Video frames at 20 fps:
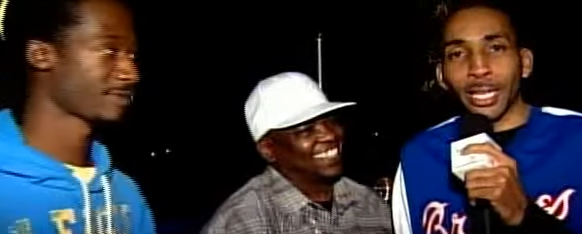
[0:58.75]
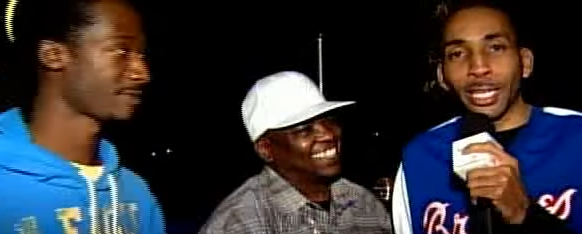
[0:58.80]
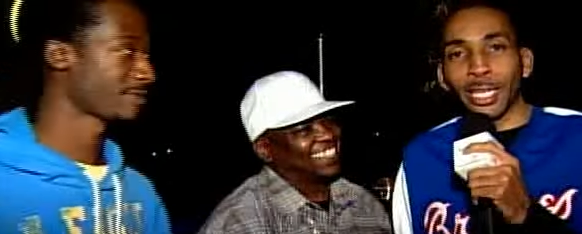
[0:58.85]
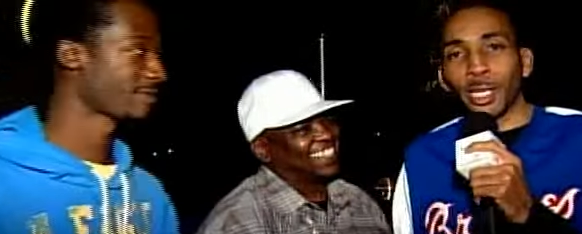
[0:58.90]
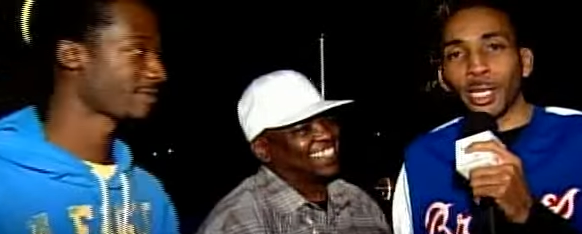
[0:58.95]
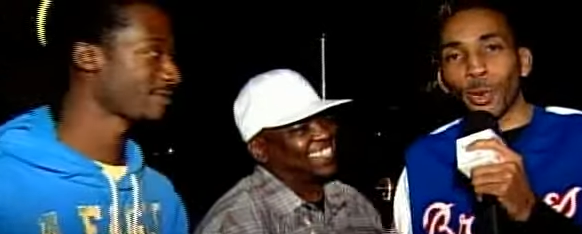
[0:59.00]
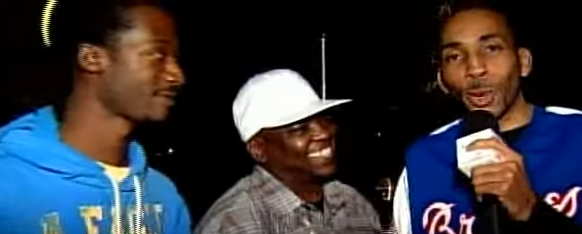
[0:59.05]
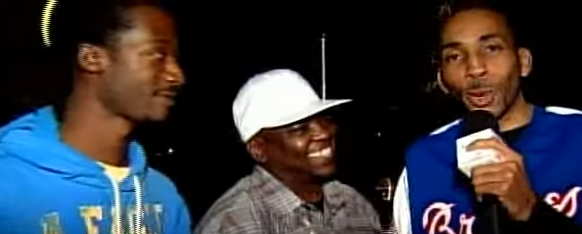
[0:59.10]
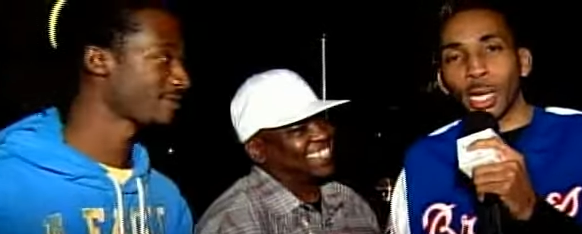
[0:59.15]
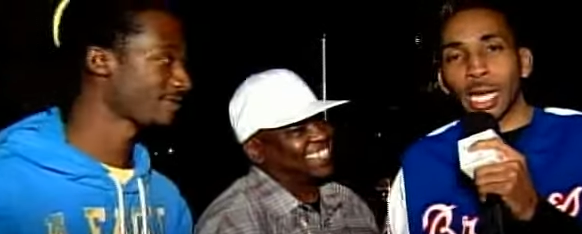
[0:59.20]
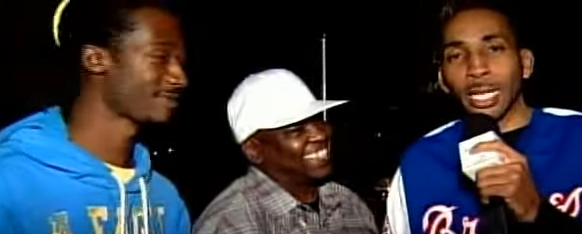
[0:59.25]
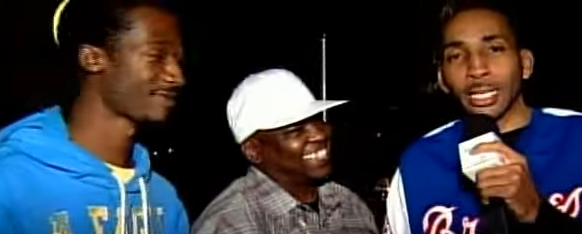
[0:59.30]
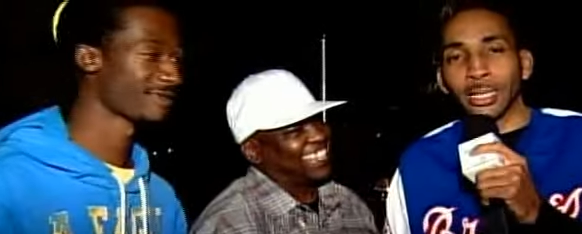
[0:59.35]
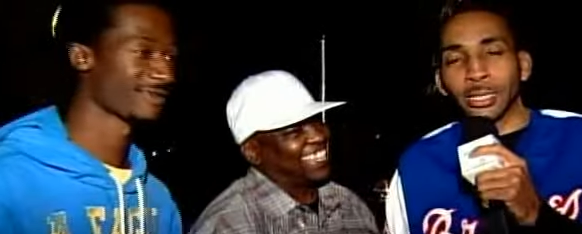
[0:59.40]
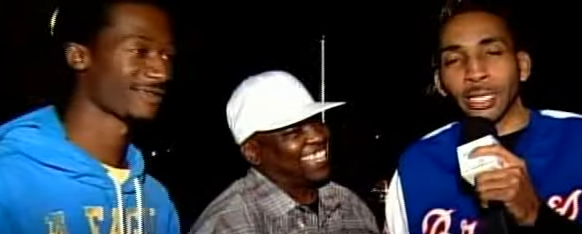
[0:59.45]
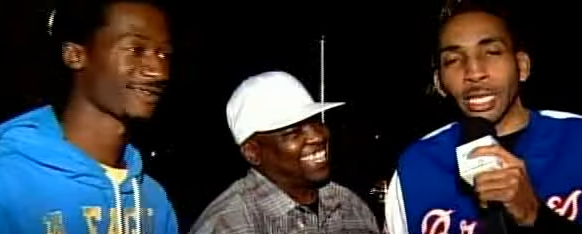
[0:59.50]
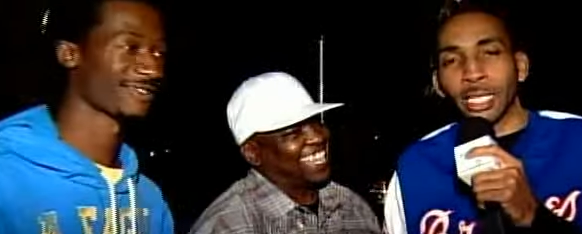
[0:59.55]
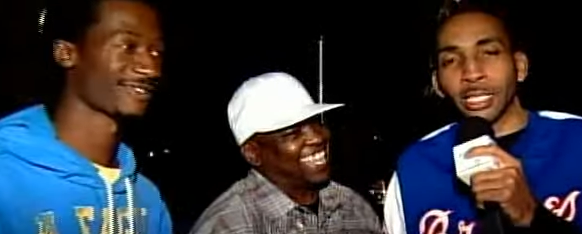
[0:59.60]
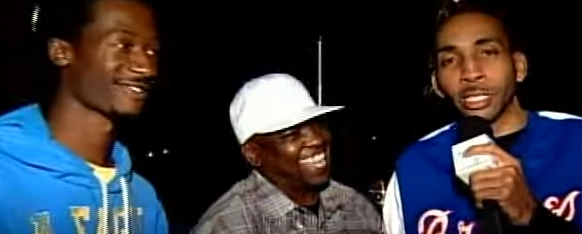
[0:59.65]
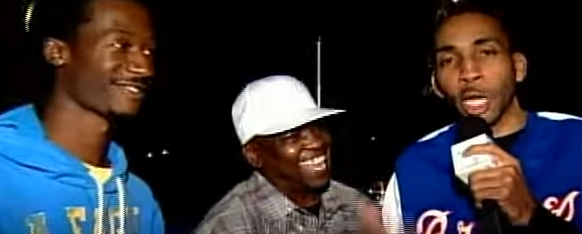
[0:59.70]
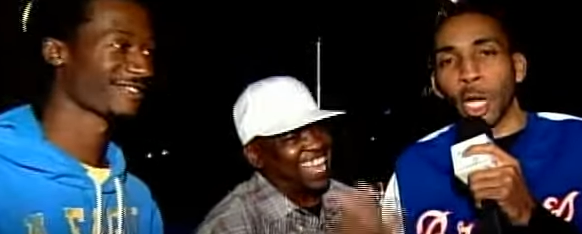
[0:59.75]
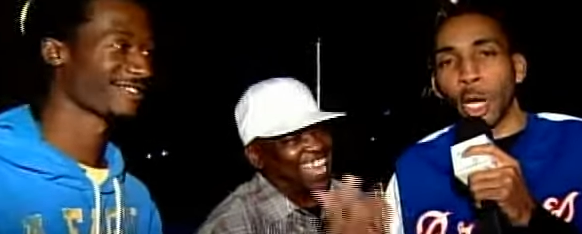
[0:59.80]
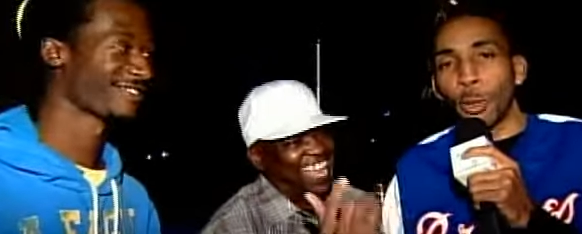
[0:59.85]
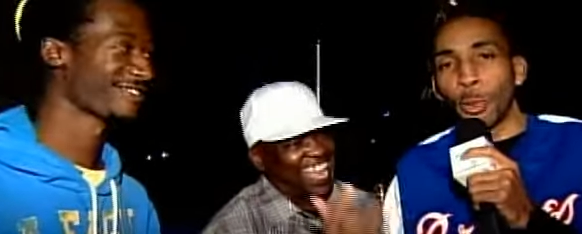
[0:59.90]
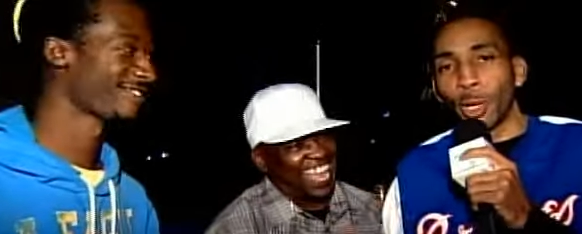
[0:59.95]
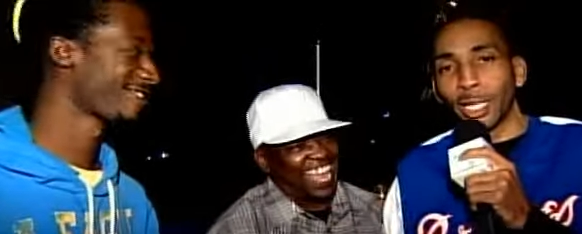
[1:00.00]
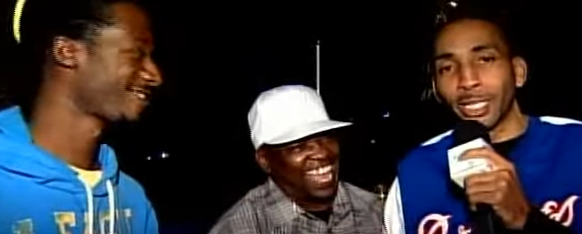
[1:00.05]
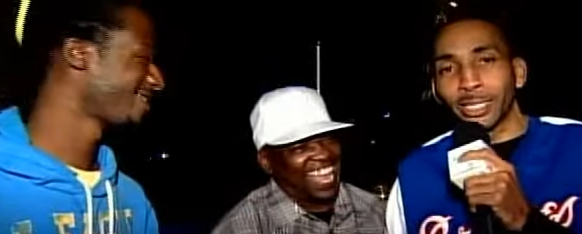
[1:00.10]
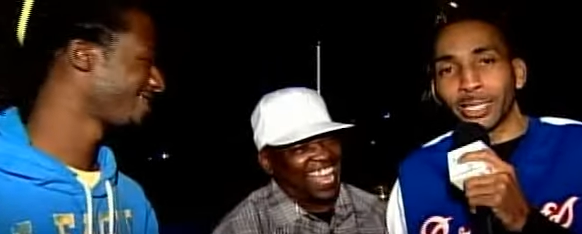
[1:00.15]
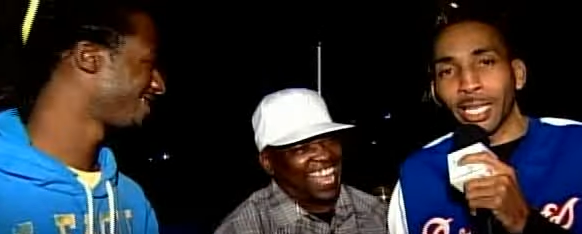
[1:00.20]
Speaker 1: Anyway, like I Ced, your
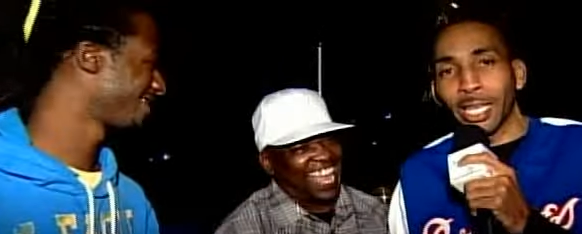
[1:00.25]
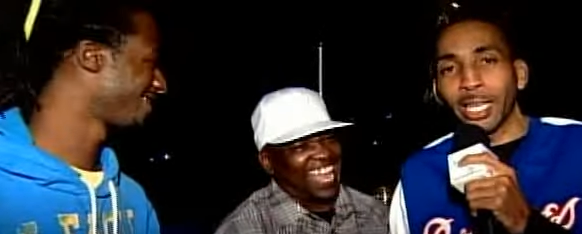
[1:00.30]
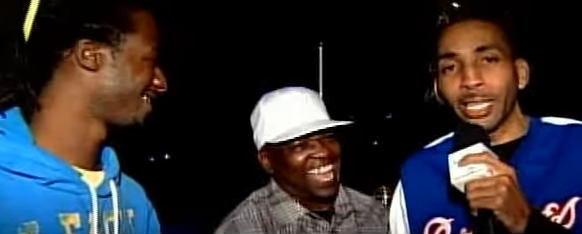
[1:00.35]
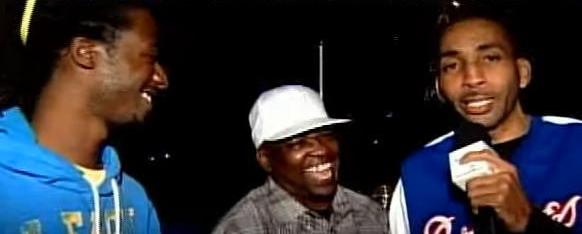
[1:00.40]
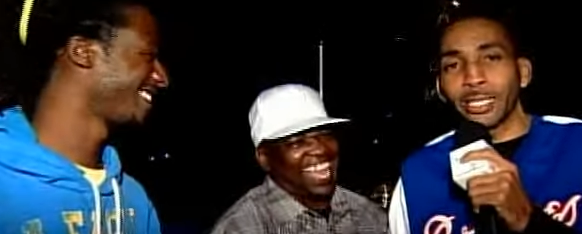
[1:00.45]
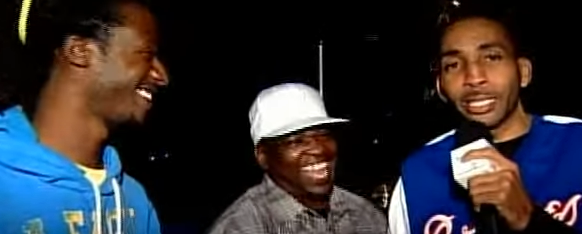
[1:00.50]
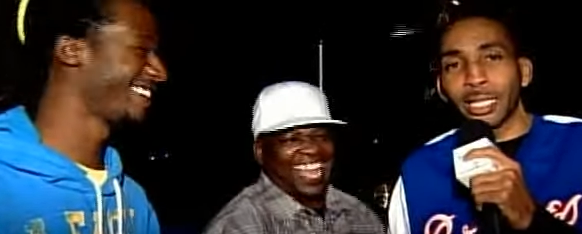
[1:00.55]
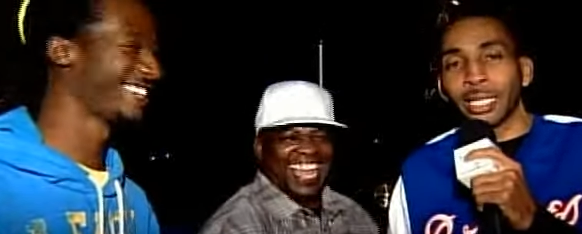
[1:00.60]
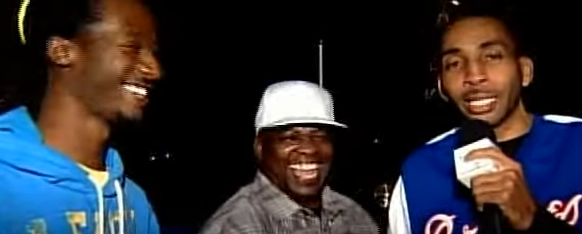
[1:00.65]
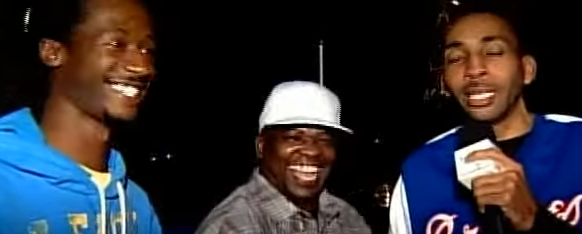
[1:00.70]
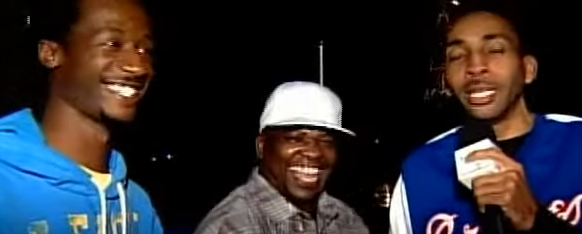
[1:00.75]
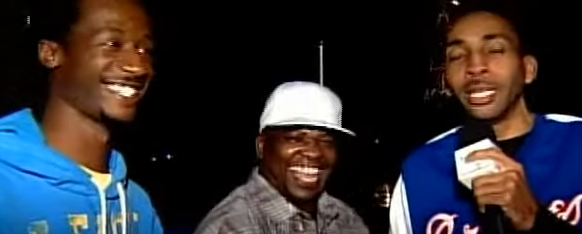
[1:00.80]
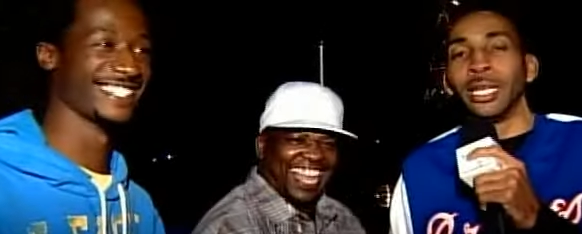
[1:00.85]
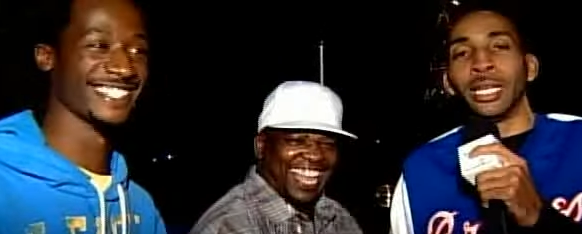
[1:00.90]
homeboy said, D,